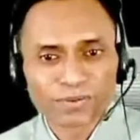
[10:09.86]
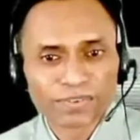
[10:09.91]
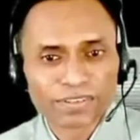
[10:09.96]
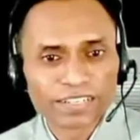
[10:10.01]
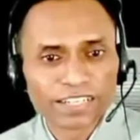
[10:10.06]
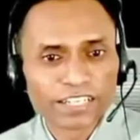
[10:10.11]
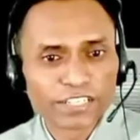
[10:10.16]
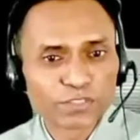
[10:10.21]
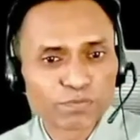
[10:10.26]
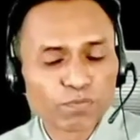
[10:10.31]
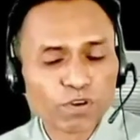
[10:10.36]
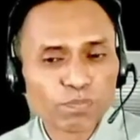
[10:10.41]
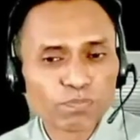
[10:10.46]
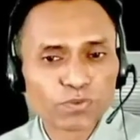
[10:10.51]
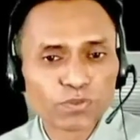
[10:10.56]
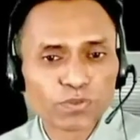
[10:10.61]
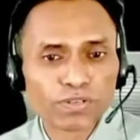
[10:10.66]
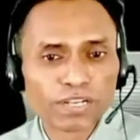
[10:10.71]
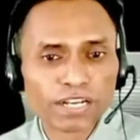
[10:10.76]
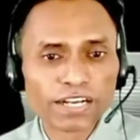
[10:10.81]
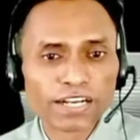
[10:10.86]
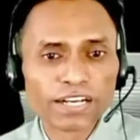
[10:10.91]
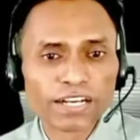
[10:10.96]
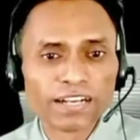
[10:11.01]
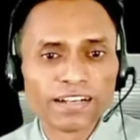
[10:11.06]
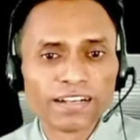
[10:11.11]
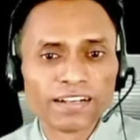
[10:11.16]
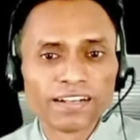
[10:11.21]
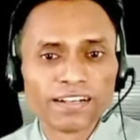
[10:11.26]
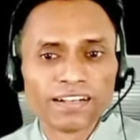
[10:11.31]
let's move to the
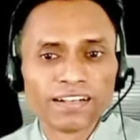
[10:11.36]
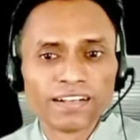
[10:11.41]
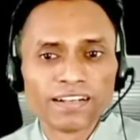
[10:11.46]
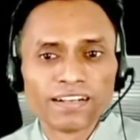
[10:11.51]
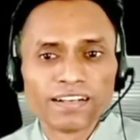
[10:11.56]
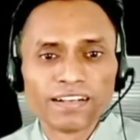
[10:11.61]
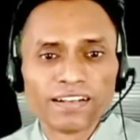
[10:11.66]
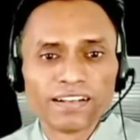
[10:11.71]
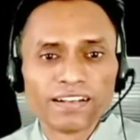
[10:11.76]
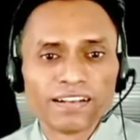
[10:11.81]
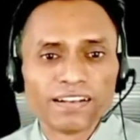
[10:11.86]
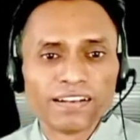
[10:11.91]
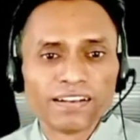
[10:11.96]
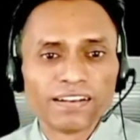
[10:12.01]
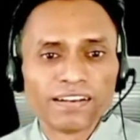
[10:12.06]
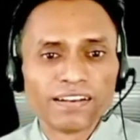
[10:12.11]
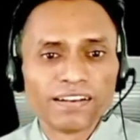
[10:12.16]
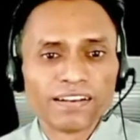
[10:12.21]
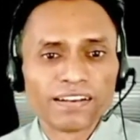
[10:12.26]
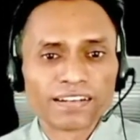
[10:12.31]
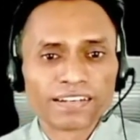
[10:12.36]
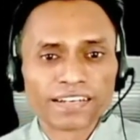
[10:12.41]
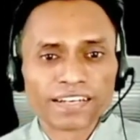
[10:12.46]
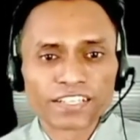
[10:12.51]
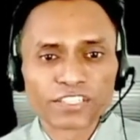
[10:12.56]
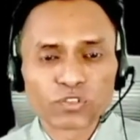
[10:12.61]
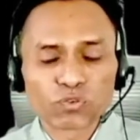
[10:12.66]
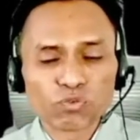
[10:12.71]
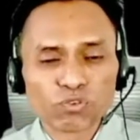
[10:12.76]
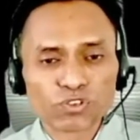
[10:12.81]

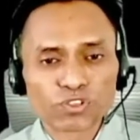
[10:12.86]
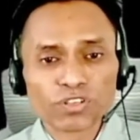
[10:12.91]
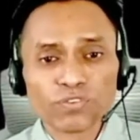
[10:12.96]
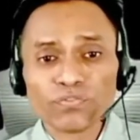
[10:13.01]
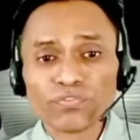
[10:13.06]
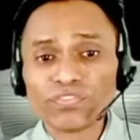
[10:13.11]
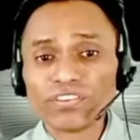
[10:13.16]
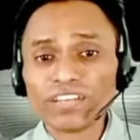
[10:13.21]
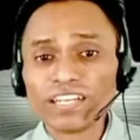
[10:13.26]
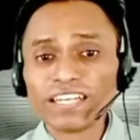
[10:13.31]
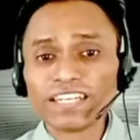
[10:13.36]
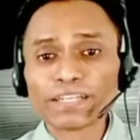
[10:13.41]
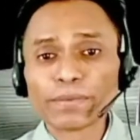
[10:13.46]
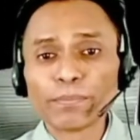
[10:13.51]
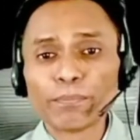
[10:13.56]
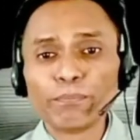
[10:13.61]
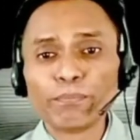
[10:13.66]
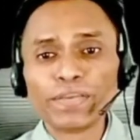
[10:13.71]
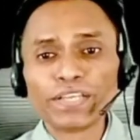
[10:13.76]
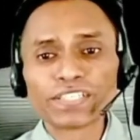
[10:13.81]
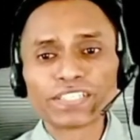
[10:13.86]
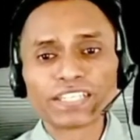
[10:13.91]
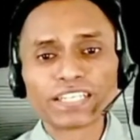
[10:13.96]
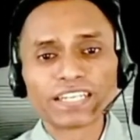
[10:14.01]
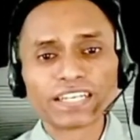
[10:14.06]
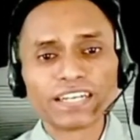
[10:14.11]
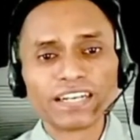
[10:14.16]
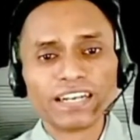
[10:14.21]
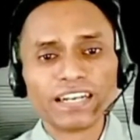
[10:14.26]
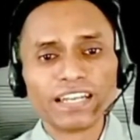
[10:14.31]
Next question, fill in the missing
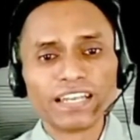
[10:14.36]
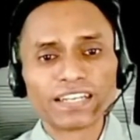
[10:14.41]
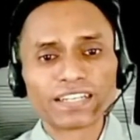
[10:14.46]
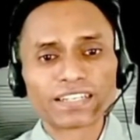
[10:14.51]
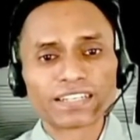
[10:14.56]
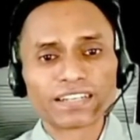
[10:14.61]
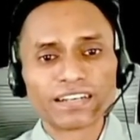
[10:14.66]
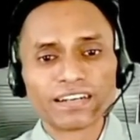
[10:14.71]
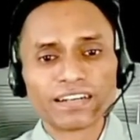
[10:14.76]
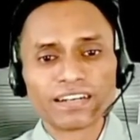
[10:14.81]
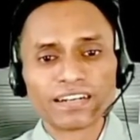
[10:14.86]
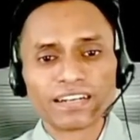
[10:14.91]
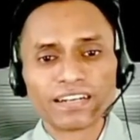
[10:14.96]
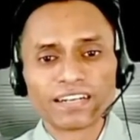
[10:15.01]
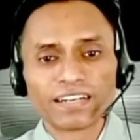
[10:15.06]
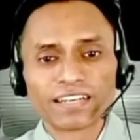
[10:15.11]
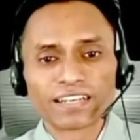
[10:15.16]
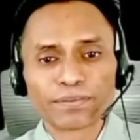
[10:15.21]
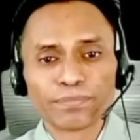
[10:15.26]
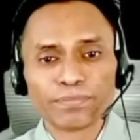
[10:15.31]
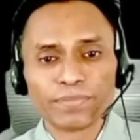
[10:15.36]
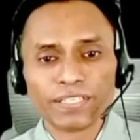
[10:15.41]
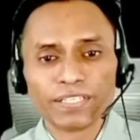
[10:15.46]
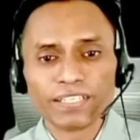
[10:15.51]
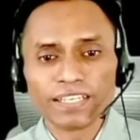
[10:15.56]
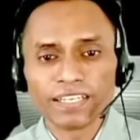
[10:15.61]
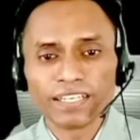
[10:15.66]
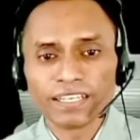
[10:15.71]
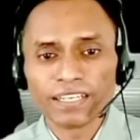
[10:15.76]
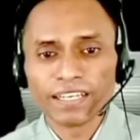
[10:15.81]
letter.
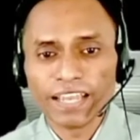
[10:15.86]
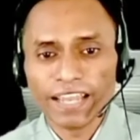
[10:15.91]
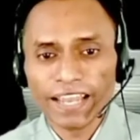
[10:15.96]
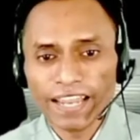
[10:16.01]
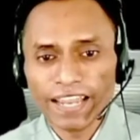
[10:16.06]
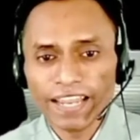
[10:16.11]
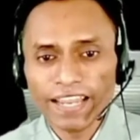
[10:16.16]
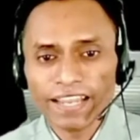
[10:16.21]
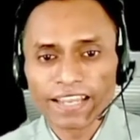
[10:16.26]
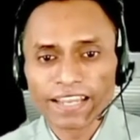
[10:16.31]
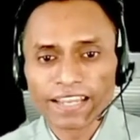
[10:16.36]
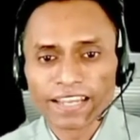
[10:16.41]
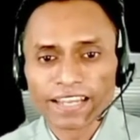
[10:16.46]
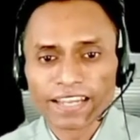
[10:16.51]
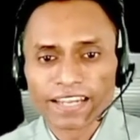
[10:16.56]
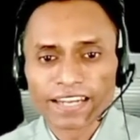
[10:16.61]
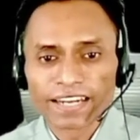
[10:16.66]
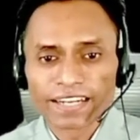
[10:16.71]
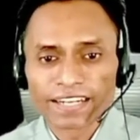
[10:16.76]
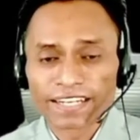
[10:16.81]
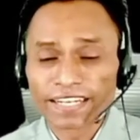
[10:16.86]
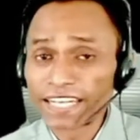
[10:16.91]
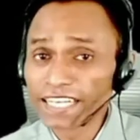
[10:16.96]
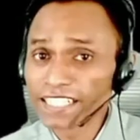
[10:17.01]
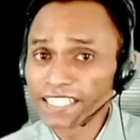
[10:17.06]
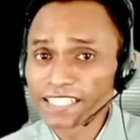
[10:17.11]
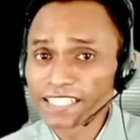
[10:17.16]
B, A, des,